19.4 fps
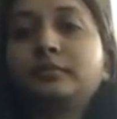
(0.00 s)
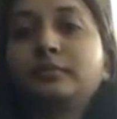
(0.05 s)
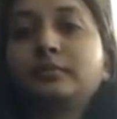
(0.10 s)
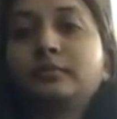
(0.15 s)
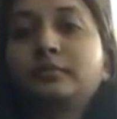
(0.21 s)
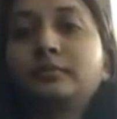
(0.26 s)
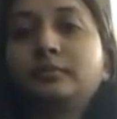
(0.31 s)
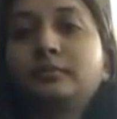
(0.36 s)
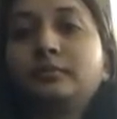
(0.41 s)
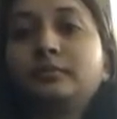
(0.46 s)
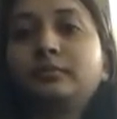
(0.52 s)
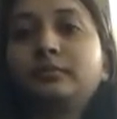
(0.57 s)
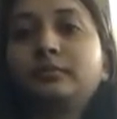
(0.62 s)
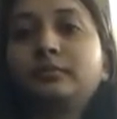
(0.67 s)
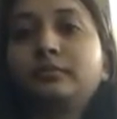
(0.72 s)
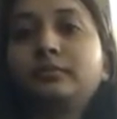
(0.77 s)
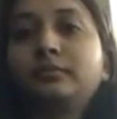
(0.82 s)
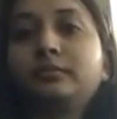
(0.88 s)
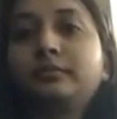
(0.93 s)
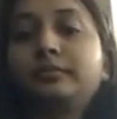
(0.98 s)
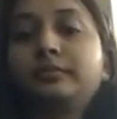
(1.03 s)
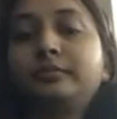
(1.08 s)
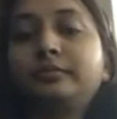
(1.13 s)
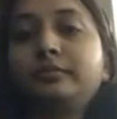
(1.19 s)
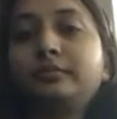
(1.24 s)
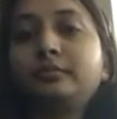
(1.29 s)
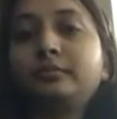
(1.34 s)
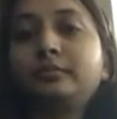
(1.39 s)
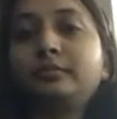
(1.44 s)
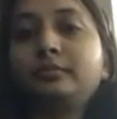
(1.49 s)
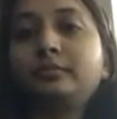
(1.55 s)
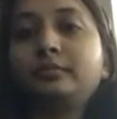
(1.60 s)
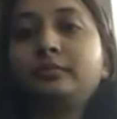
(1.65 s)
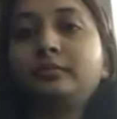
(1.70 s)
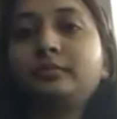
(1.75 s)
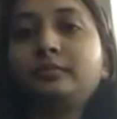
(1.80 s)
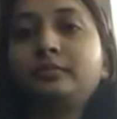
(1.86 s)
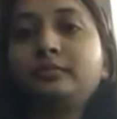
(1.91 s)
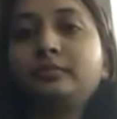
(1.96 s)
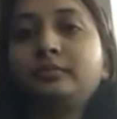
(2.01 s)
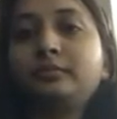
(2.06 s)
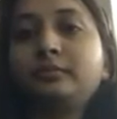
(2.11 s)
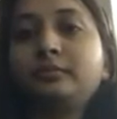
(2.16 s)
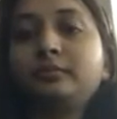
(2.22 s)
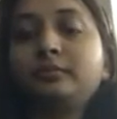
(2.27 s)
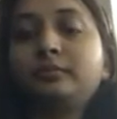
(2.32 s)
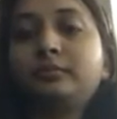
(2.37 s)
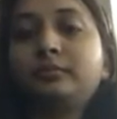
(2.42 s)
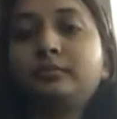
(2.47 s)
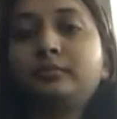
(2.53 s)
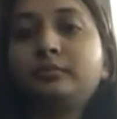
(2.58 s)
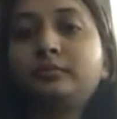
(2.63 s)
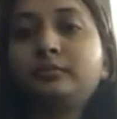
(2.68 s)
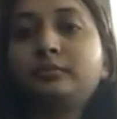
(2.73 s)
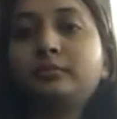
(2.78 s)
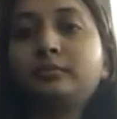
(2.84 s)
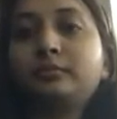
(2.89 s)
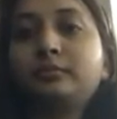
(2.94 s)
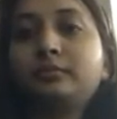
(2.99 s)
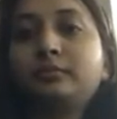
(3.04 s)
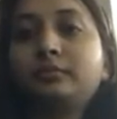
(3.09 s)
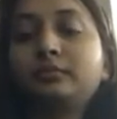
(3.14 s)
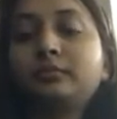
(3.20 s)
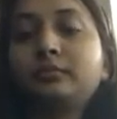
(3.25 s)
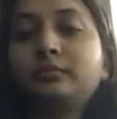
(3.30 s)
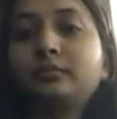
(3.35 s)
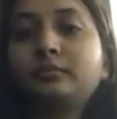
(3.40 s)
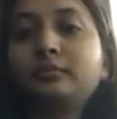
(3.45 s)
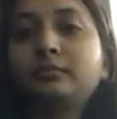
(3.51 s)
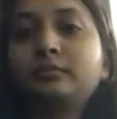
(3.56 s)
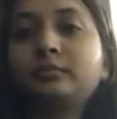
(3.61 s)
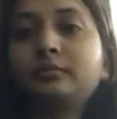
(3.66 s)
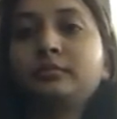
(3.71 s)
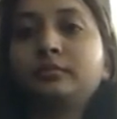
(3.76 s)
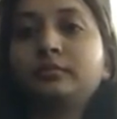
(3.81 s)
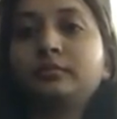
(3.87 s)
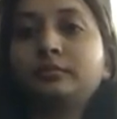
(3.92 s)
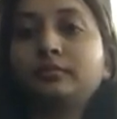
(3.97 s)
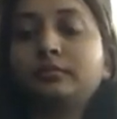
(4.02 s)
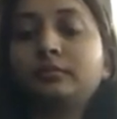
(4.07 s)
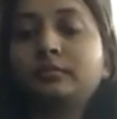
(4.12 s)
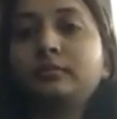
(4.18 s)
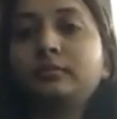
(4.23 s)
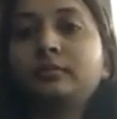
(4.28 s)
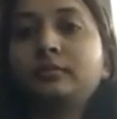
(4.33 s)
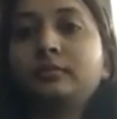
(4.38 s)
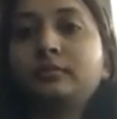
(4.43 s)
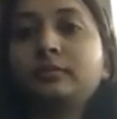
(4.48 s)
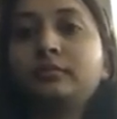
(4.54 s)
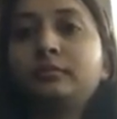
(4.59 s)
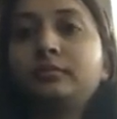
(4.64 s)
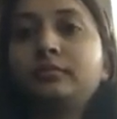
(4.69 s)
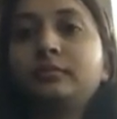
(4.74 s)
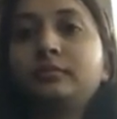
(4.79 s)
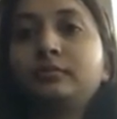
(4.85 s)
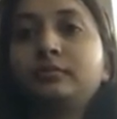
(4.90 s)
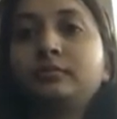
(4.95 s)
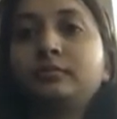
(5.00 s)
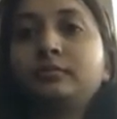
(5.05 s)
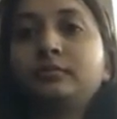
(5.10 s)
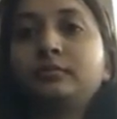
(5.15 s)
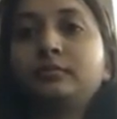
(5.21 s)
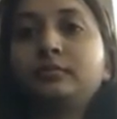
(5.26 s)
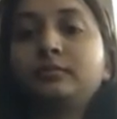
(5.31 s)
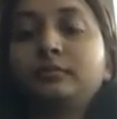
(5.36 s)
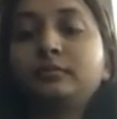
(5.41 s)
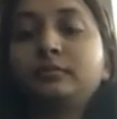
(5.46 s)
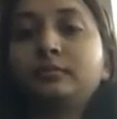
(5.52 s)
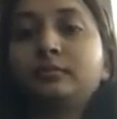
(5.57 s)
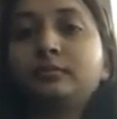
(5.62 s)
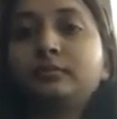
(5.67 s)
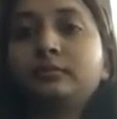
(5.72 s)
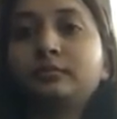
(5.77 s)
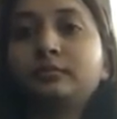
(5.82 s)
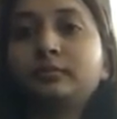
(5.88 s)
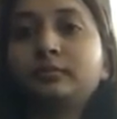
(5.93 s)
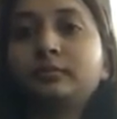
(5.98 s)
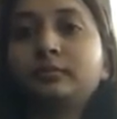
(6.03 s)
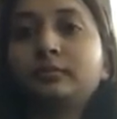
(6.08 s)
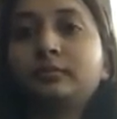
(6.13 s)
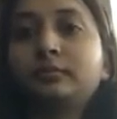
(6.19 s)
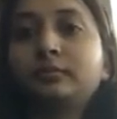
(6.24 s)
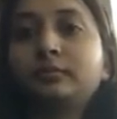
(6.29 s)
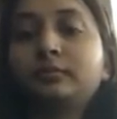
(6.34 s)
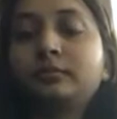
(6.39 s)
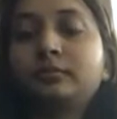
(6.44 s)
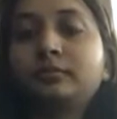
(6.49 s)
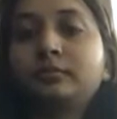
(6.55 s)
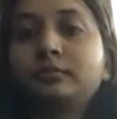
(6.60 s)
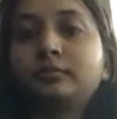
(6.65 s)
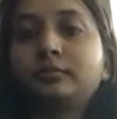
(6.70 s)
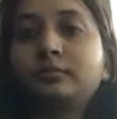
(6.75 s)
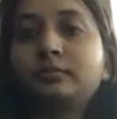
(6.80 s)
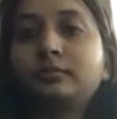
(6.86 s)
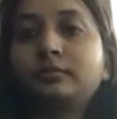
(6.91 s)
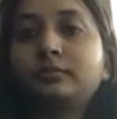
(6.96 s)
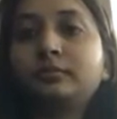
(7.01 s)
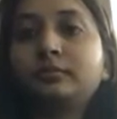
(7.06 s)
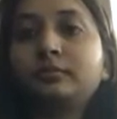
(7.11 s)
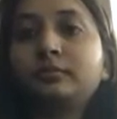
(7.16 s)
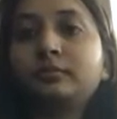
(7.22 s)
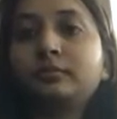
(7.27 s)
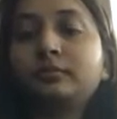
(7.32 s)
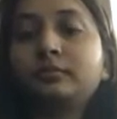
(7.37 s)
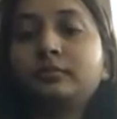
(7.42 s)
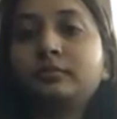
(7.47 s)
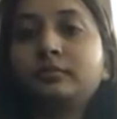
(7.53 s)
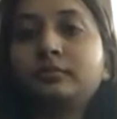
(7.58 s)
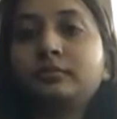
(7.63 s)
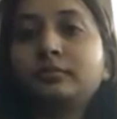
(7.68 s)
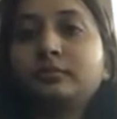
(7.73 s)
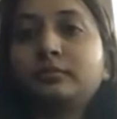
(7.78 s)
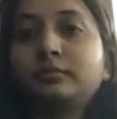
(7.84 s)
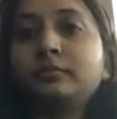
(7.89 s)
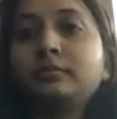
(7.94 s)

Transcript: The person shown says nothing.